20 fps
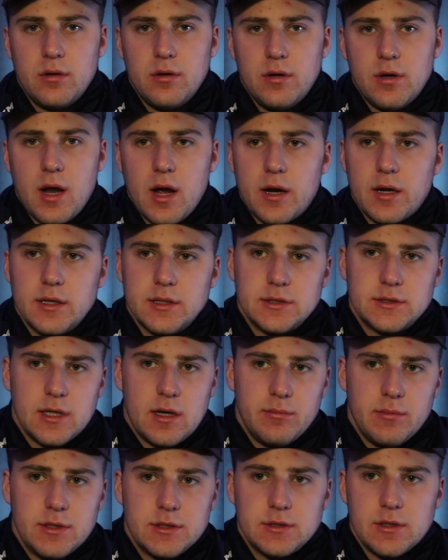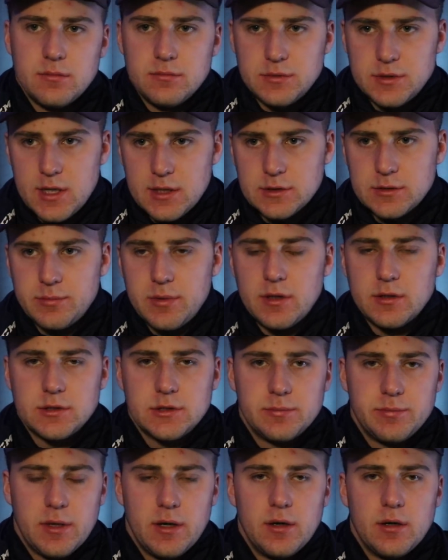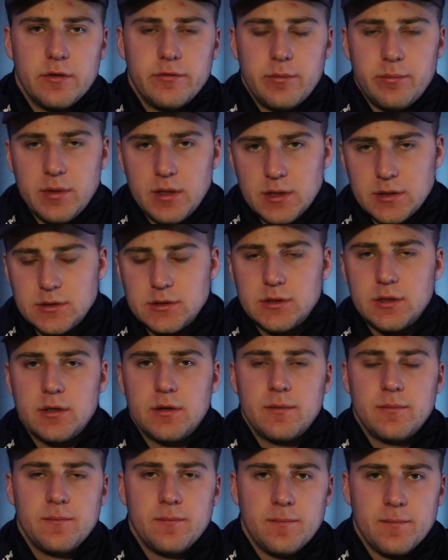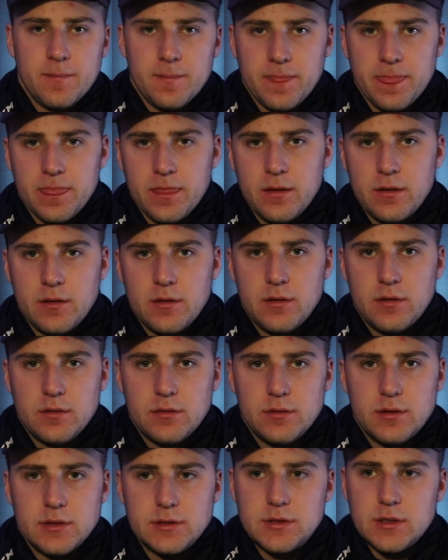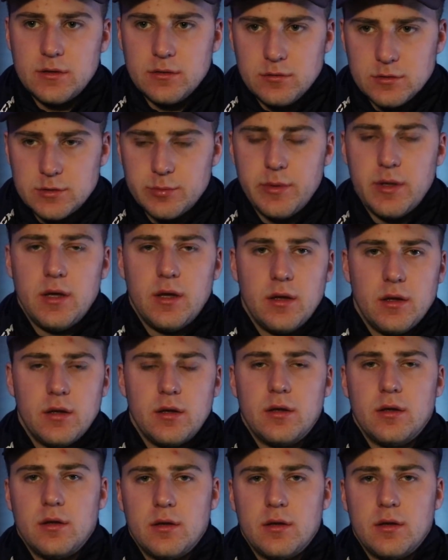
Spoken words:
You're not going to send me some Jezebel spirit of a bitch to seduce me.